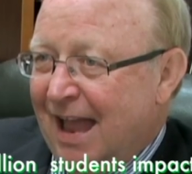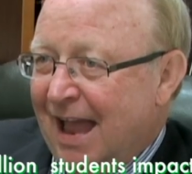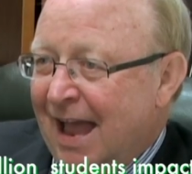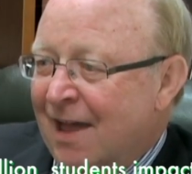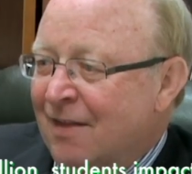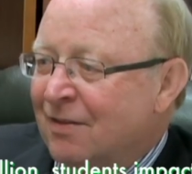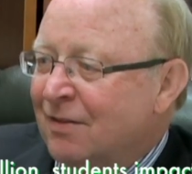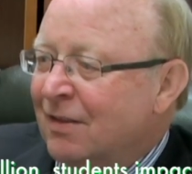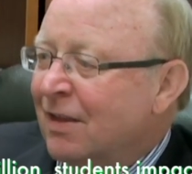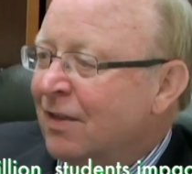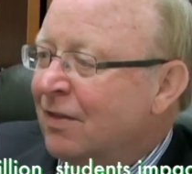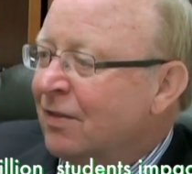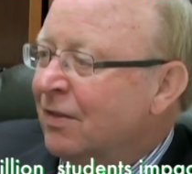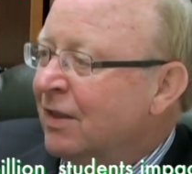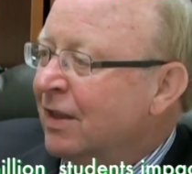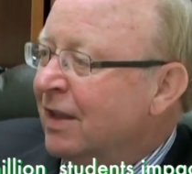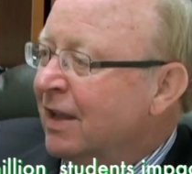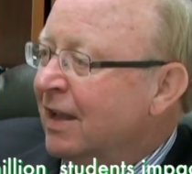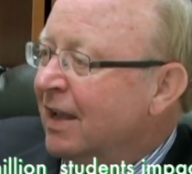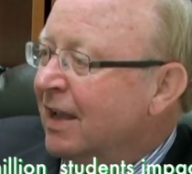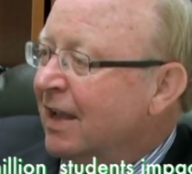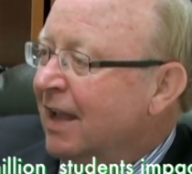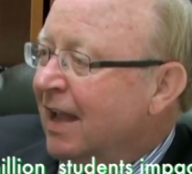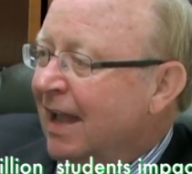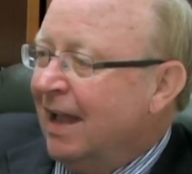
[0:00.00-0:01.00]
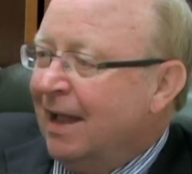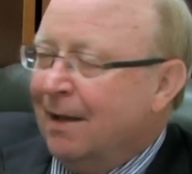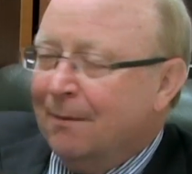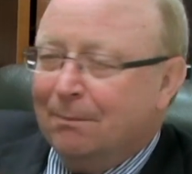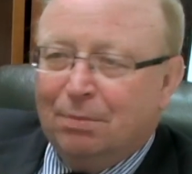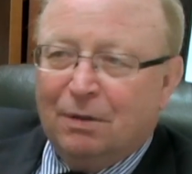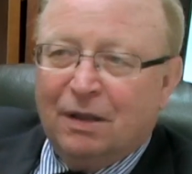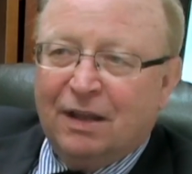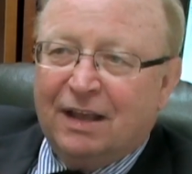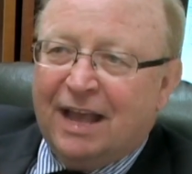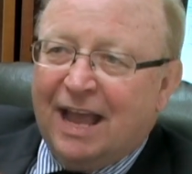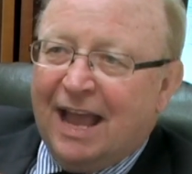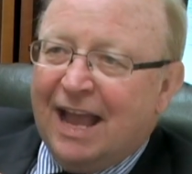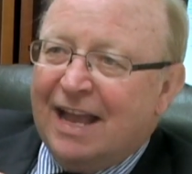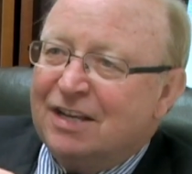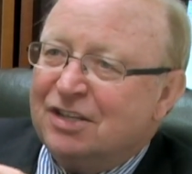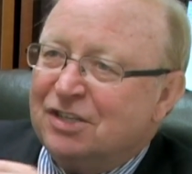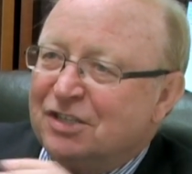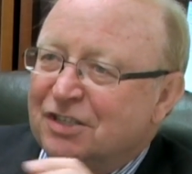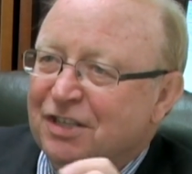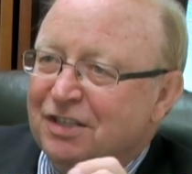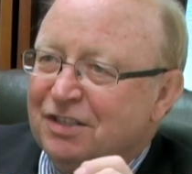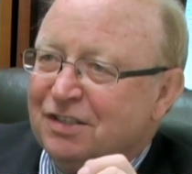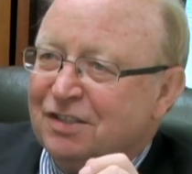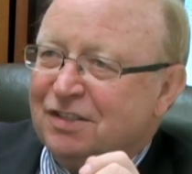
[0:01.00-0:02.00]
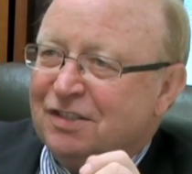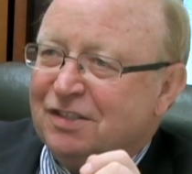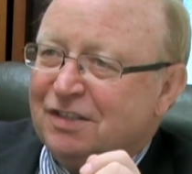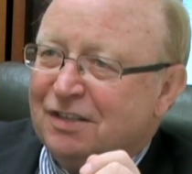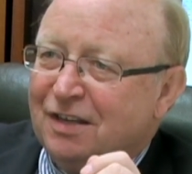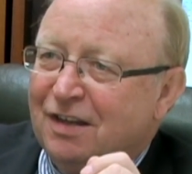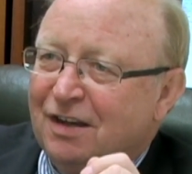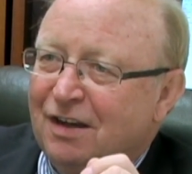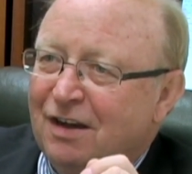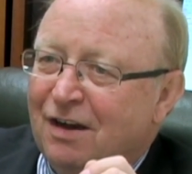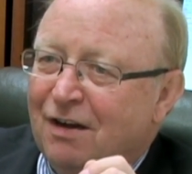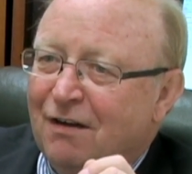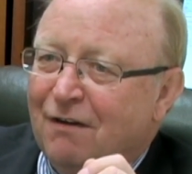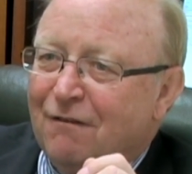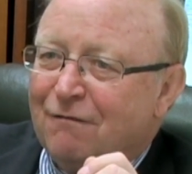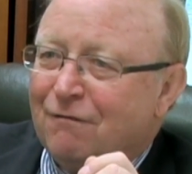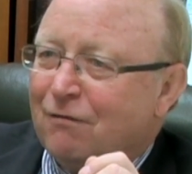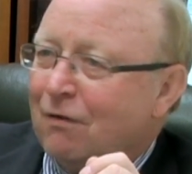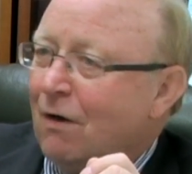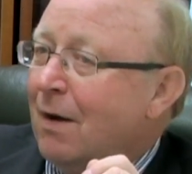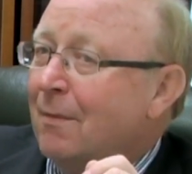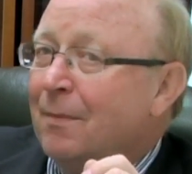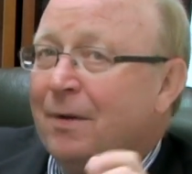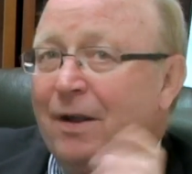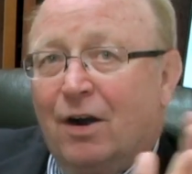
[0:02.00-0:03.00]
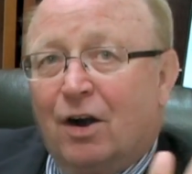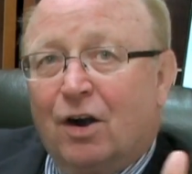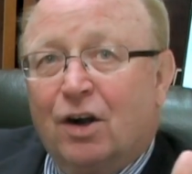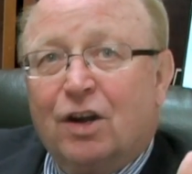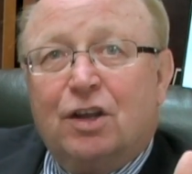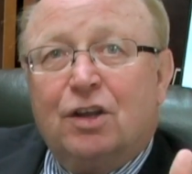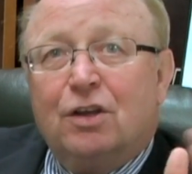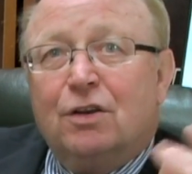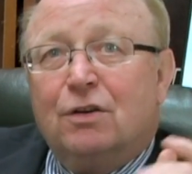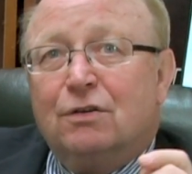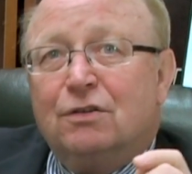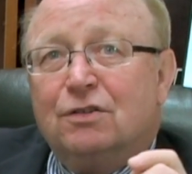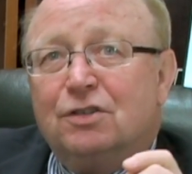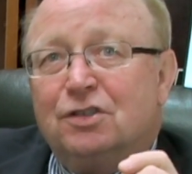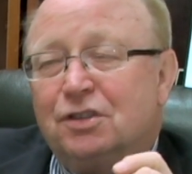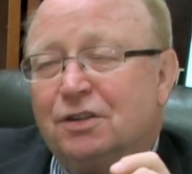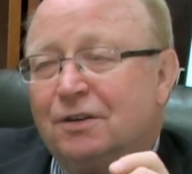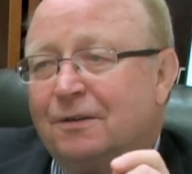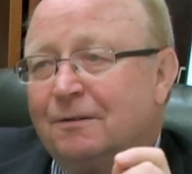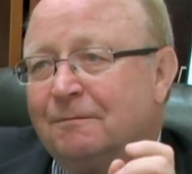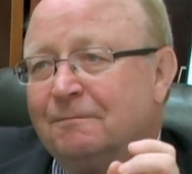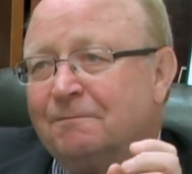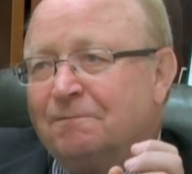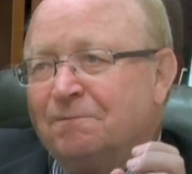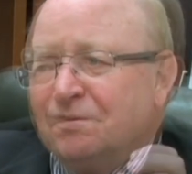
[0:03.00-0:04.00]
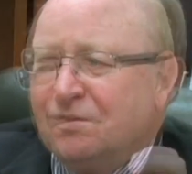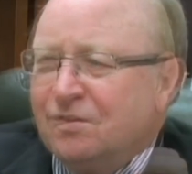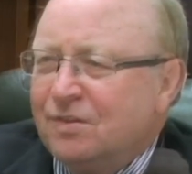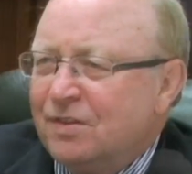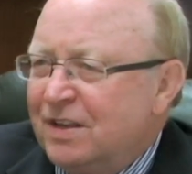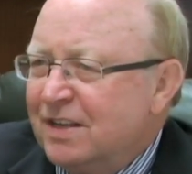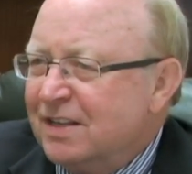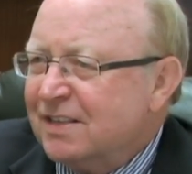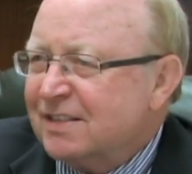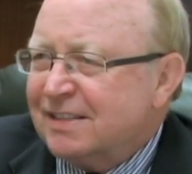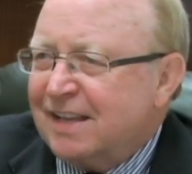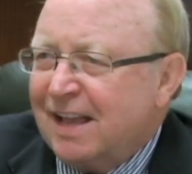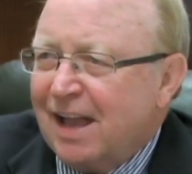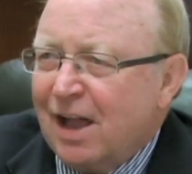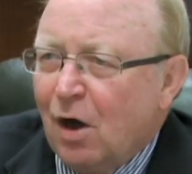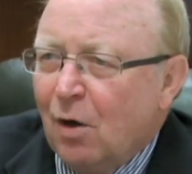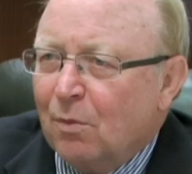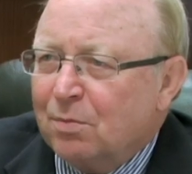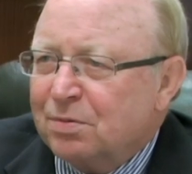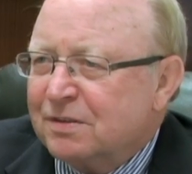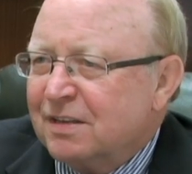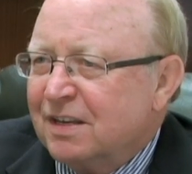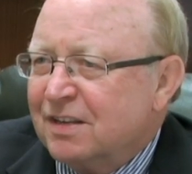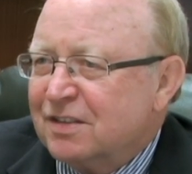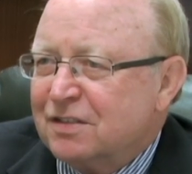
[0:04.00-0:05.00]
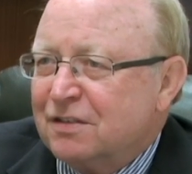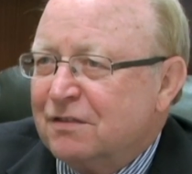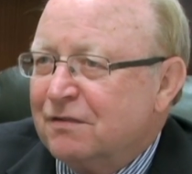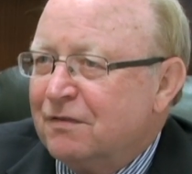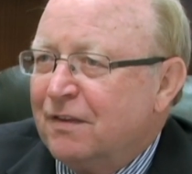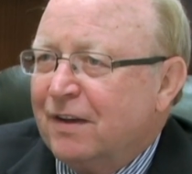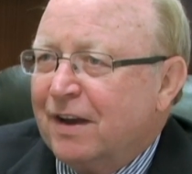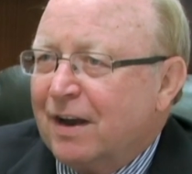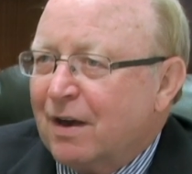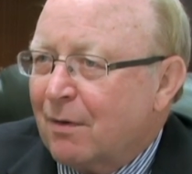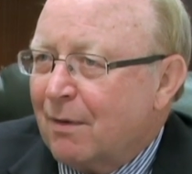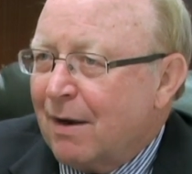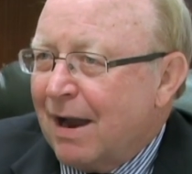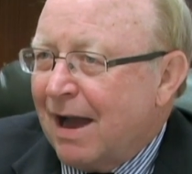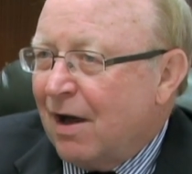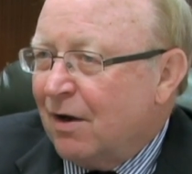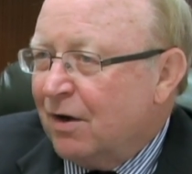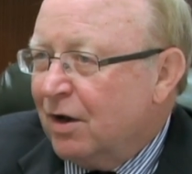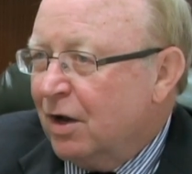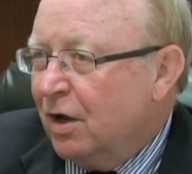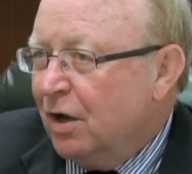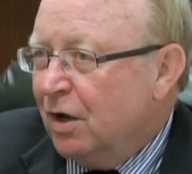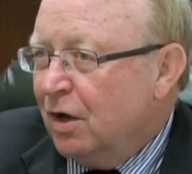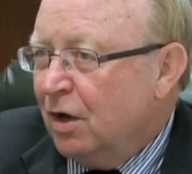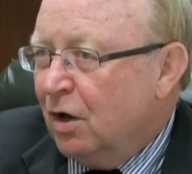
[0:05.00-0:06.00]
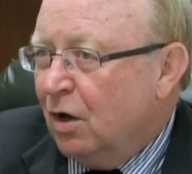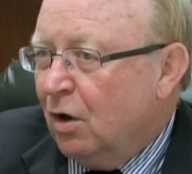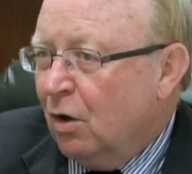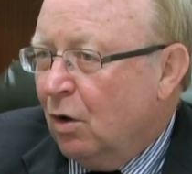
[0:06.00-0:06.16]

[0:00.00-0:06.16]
And then the implications from it are huge. This helps us to figure out